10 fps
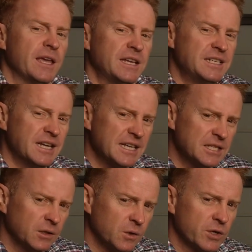It
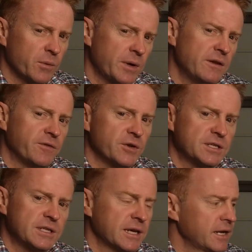doesn't look it when you
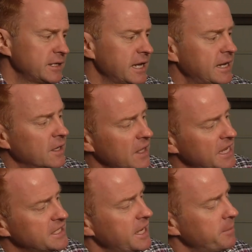first uh, take a
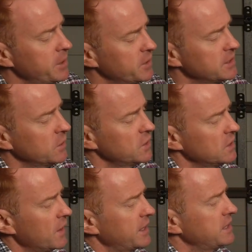glance at it because it looks
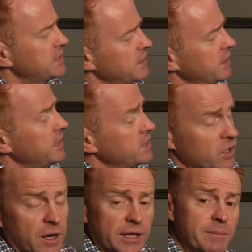like it's uh,
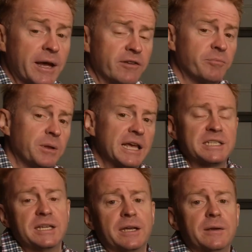entirely made of
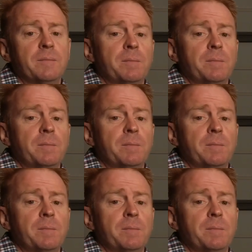plastic.